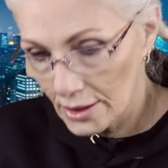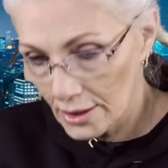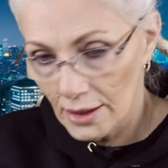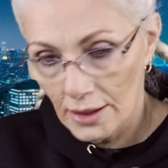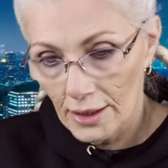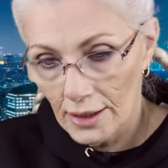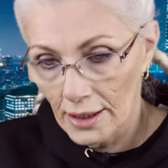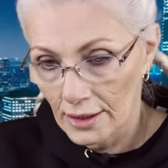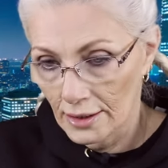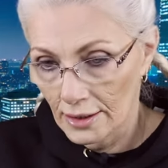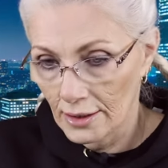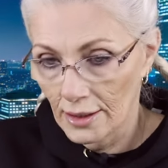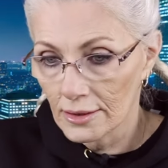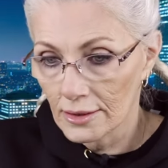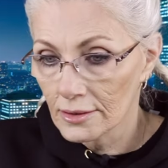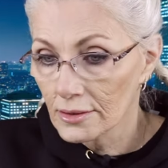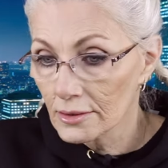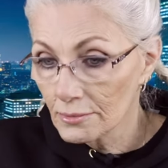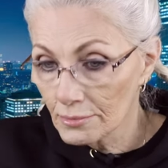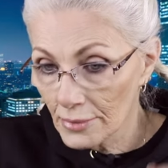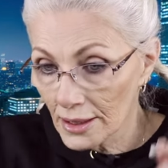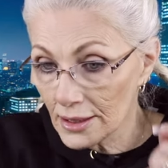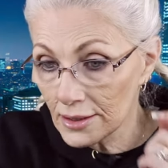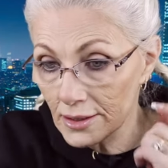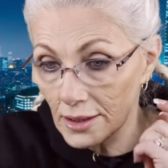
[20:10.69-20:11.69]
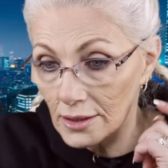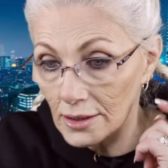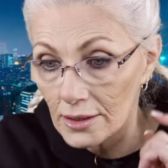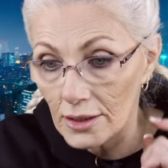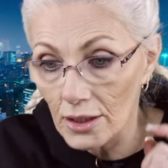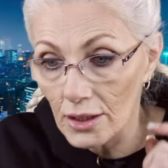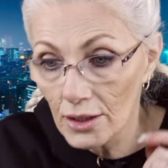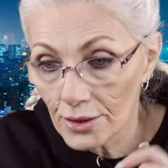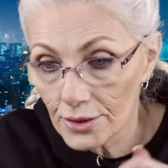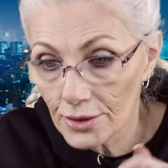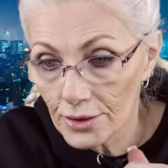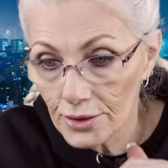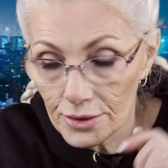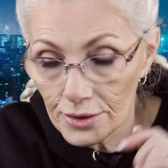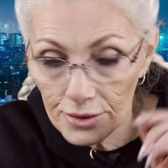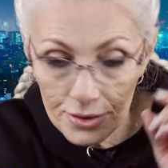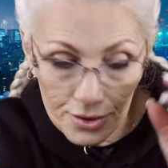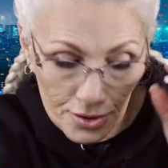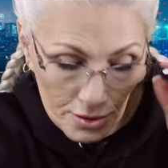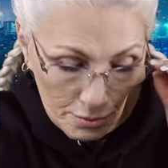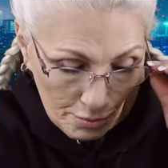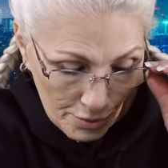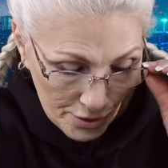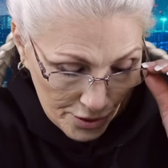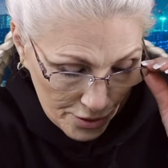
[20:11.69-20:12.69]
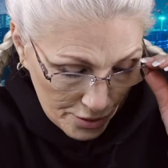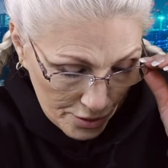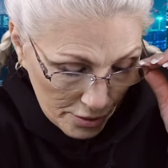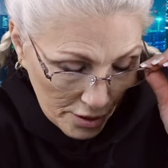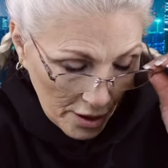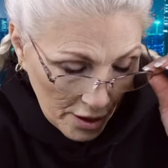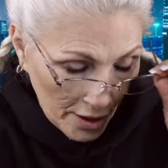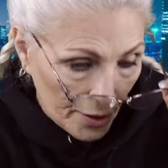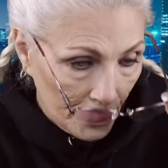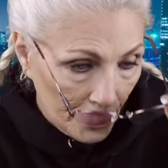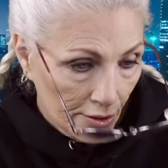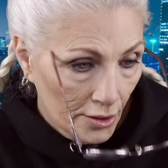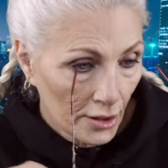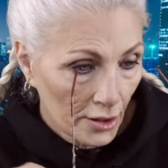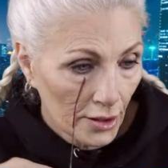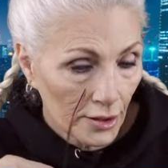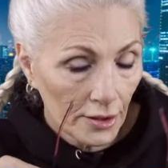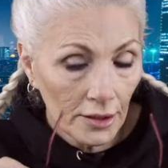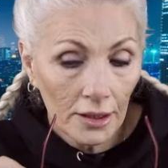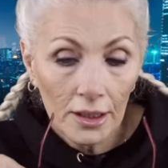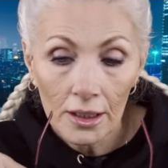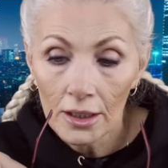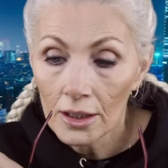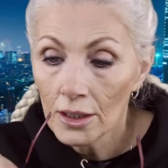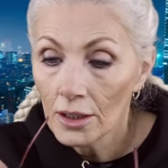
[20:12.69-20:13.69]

And that's basically all you do is you put your liner on,